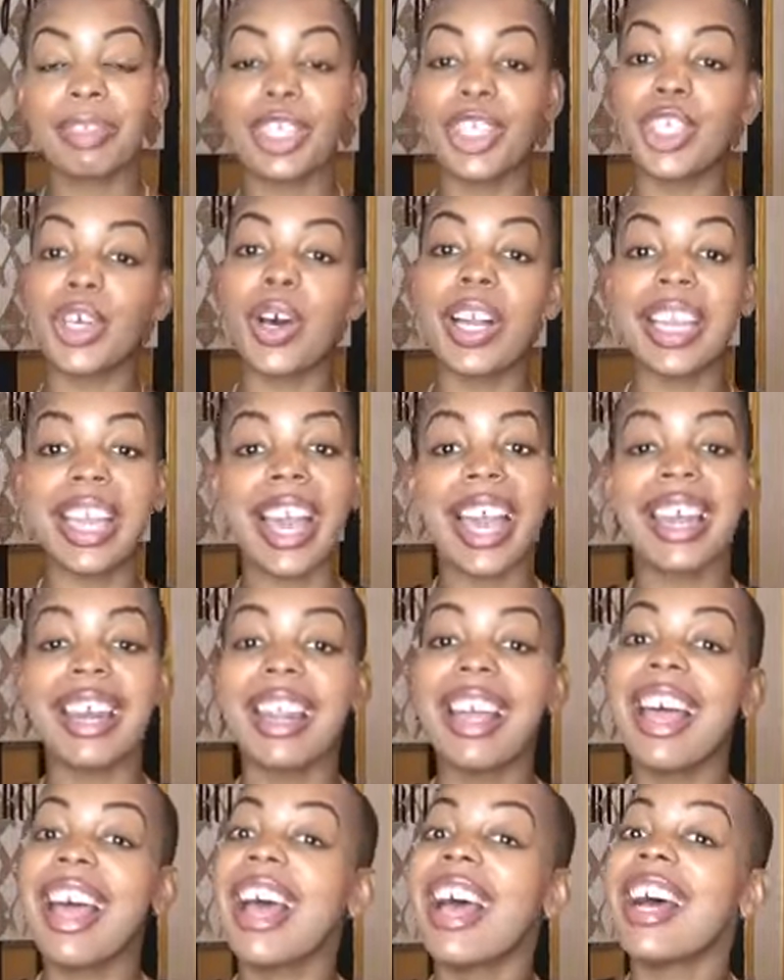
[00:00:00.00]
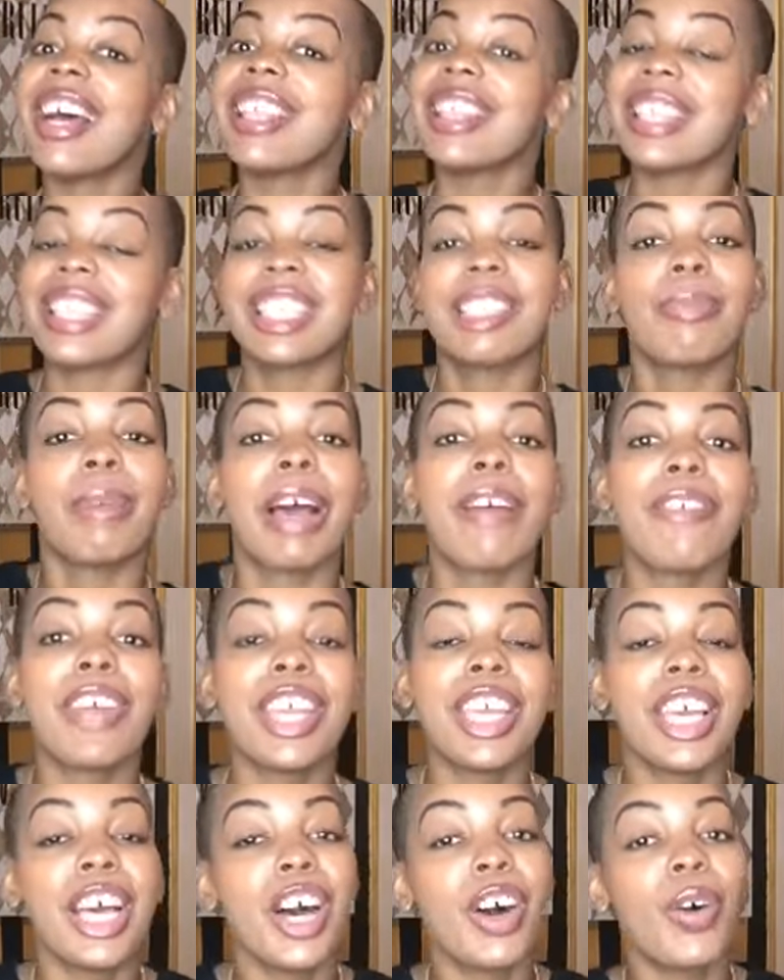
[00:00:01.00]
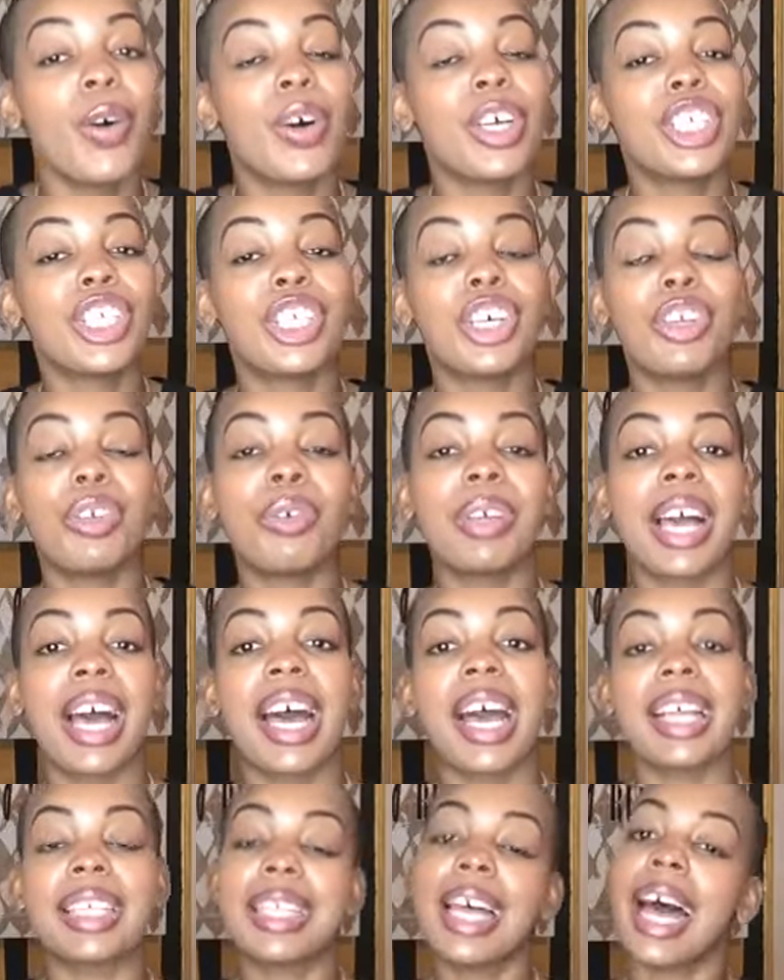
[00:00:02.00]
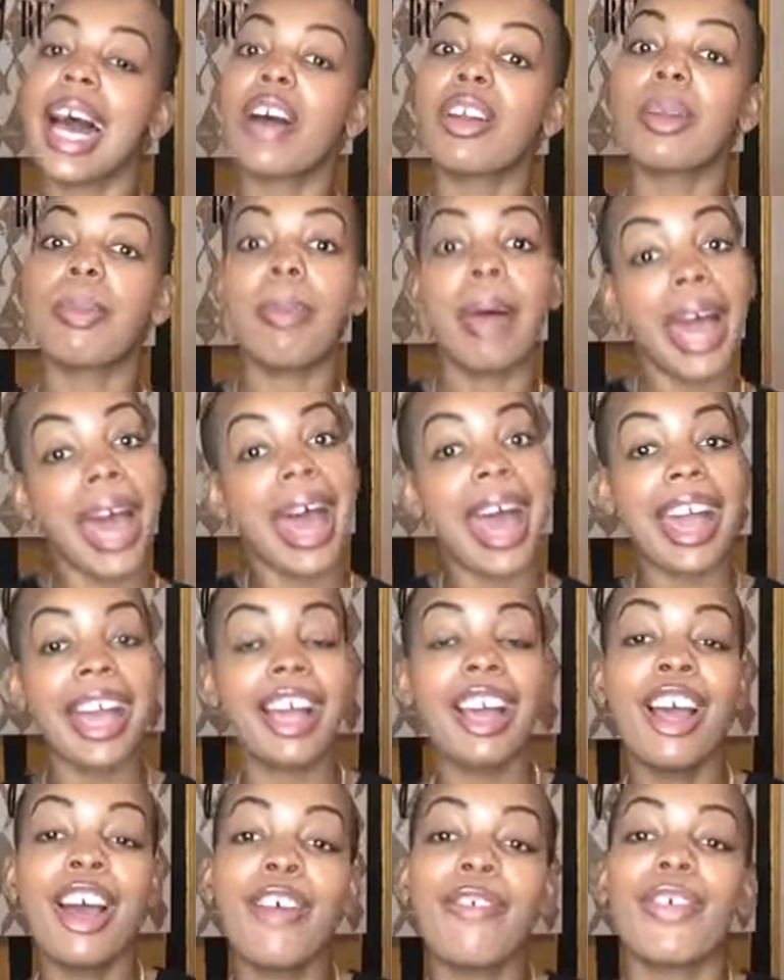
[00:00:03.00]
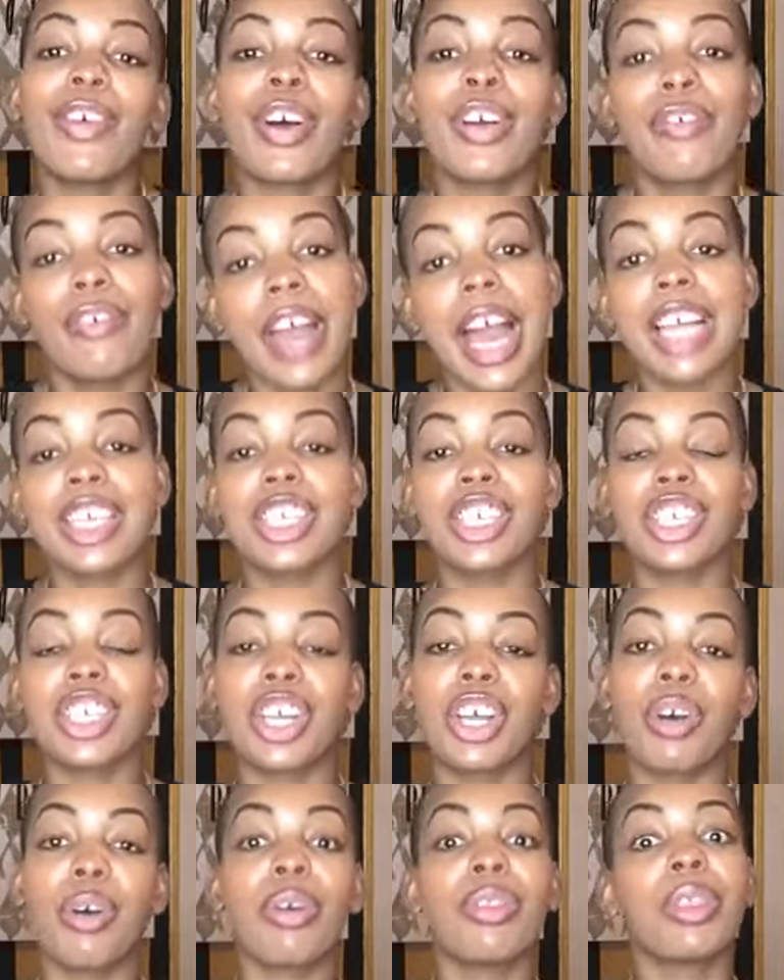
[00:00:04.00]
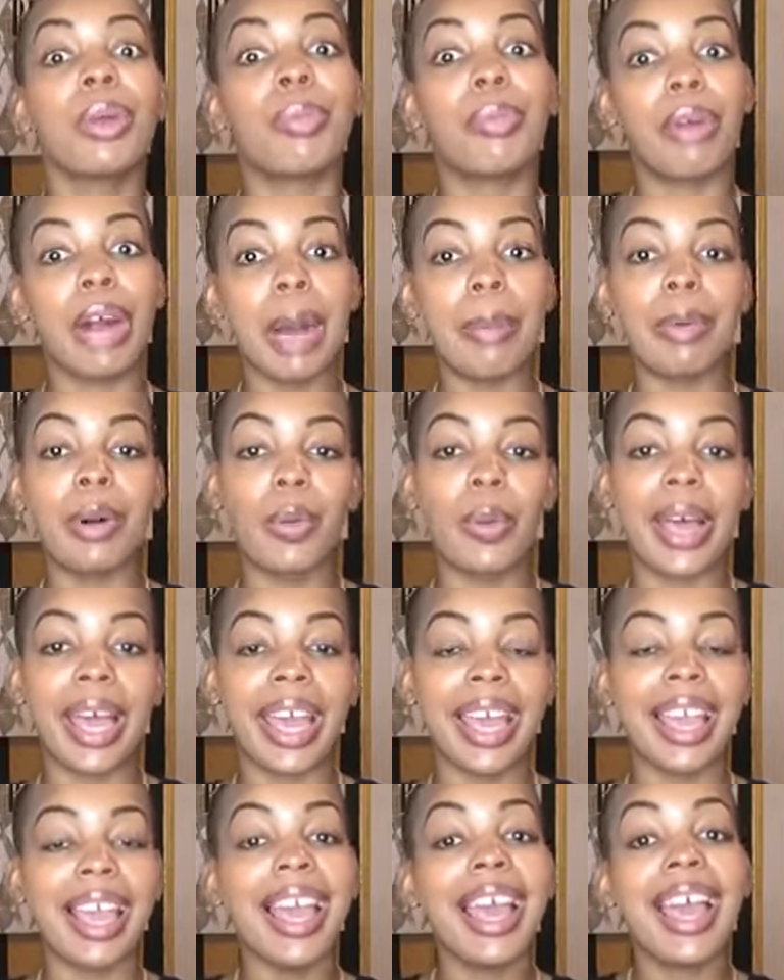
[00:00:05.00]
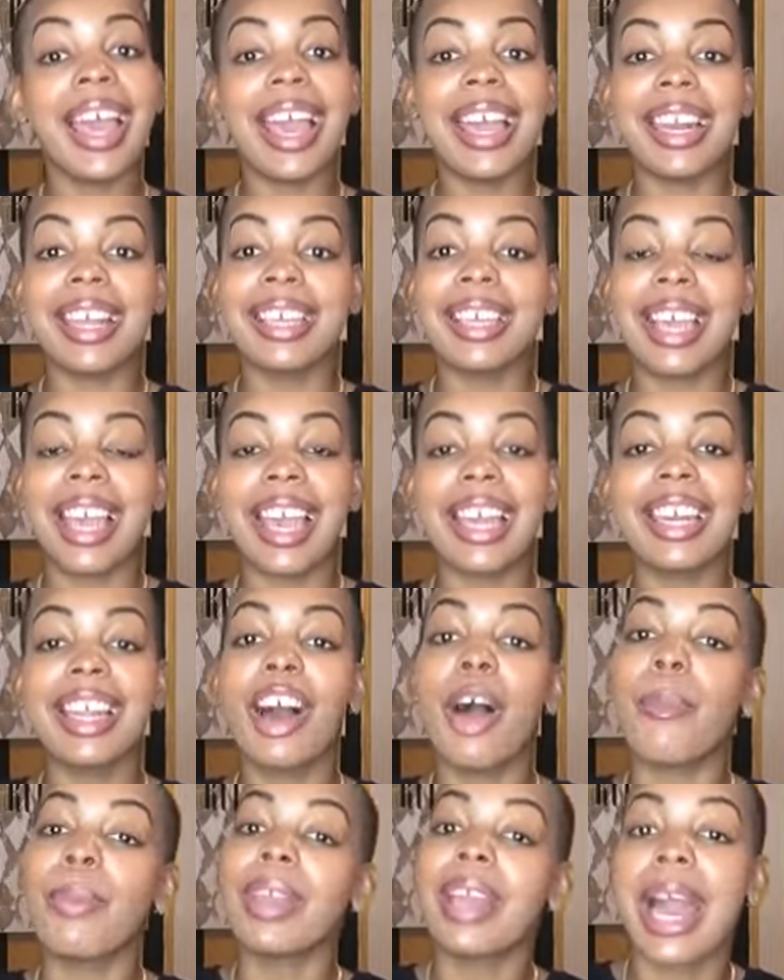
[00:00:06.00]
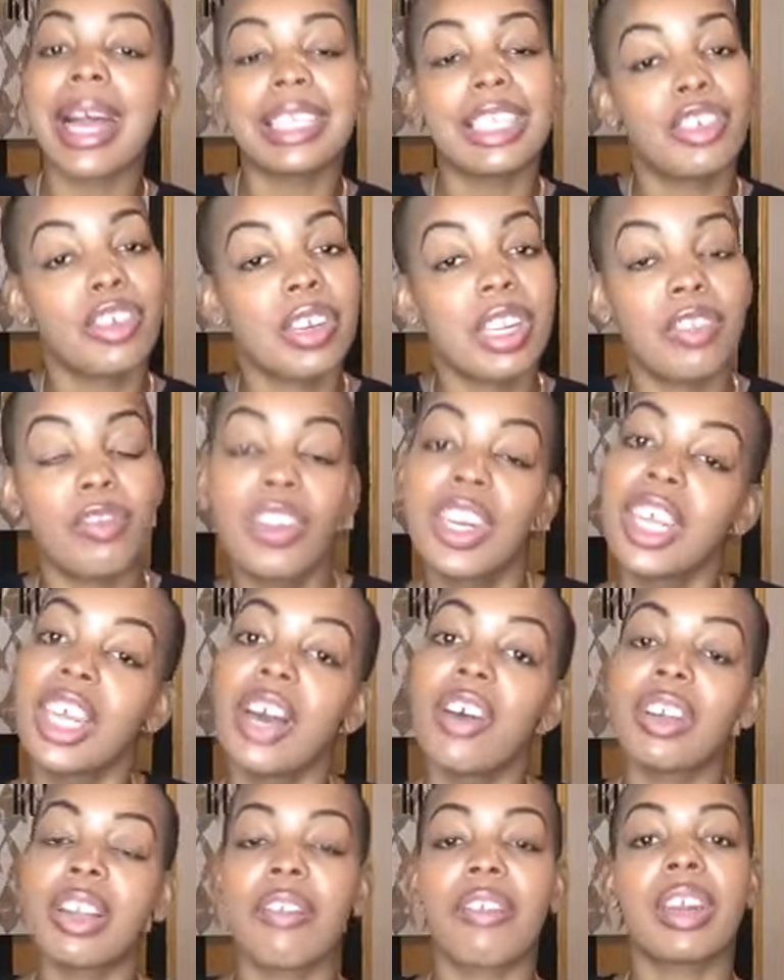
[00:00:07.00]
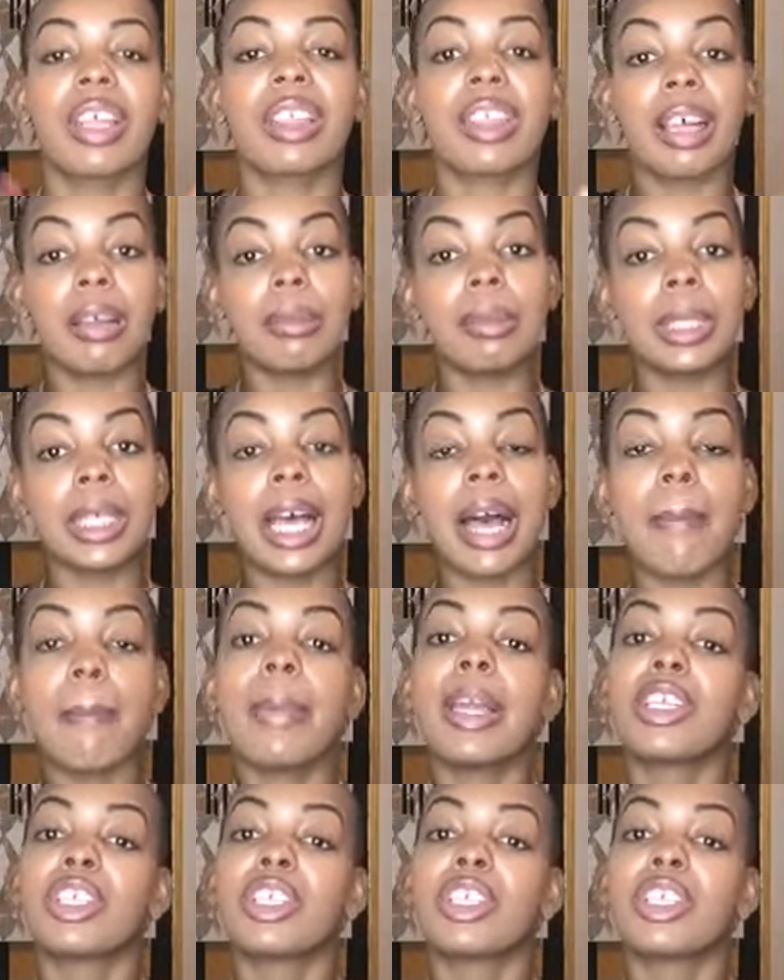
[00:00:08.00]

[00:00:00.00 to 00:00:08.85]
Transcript: So again, this is my video on showing you guys how to pack for a fashion show the proper way. And again, hope you guys enjoyed this video. Give it a thumbs up.